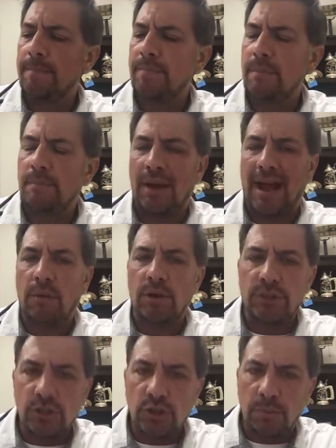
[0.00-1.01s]
But our
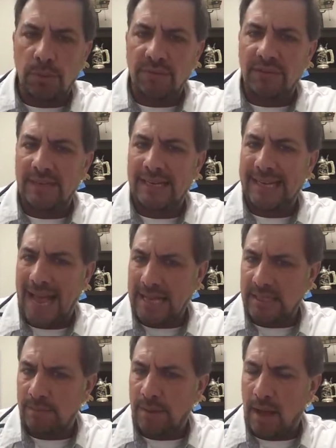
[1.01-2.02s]
superfolinic
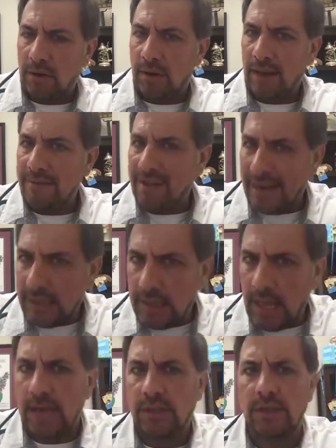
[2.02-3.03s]
acid powder, I've had a
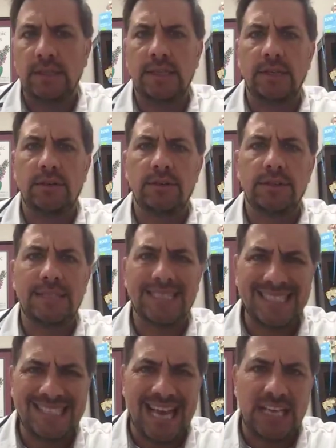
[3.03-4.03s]
lot of good clinical
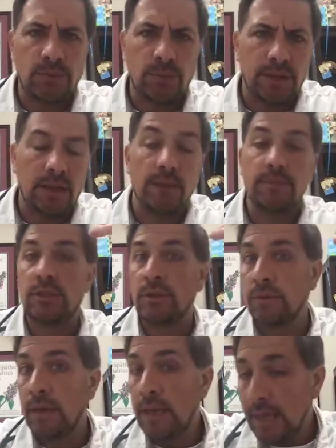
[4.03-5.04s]
success when it comes
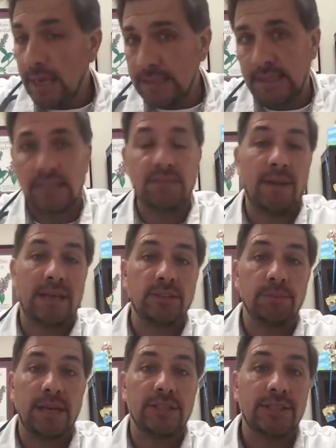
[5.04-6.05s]
to excessive
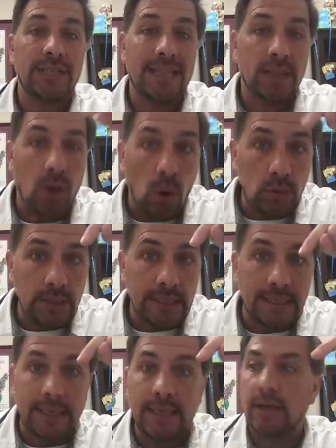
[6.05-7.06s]
masturbation. And the
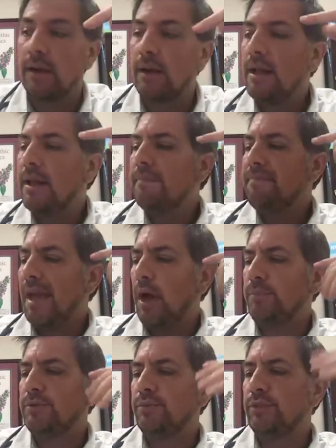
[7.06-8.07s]
choline in here
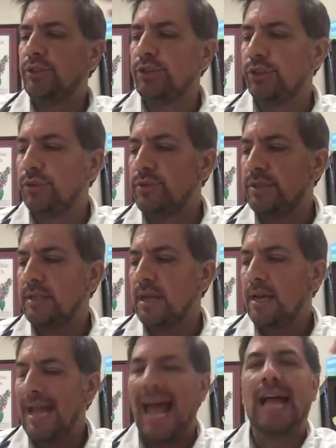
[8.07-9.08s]
helps reduce
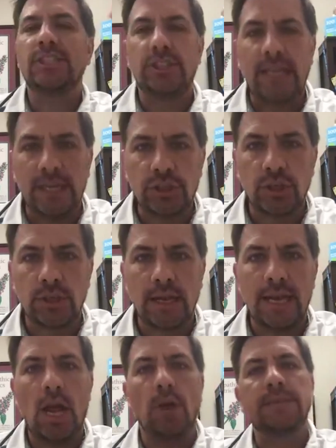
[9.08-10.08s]
agitation
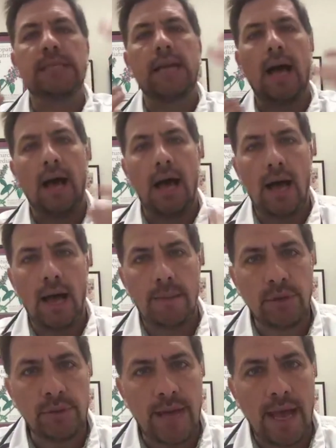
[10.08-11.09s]
and helps calm
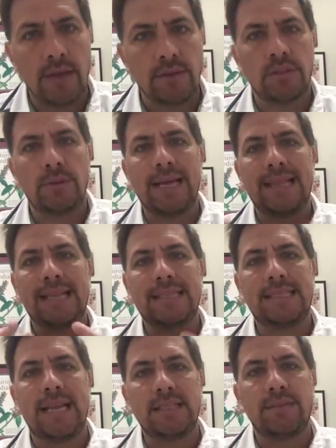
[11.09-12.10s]
you down. So again, that
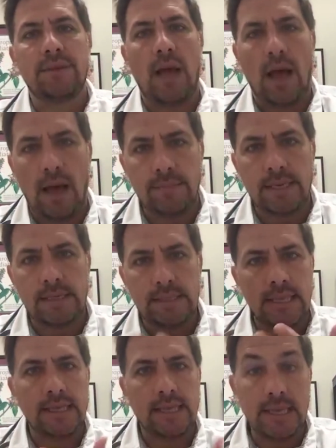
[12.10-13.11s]
sense of calmness
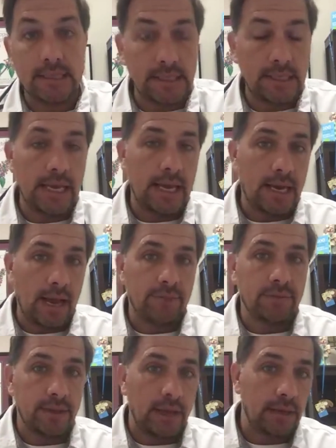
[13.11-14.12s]
that the kids get
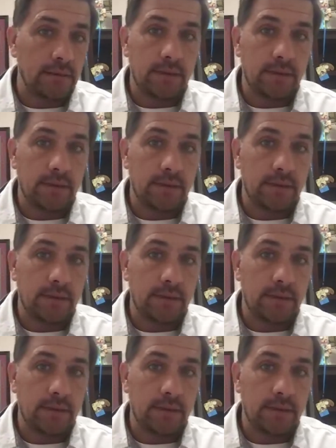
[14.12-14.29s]
after they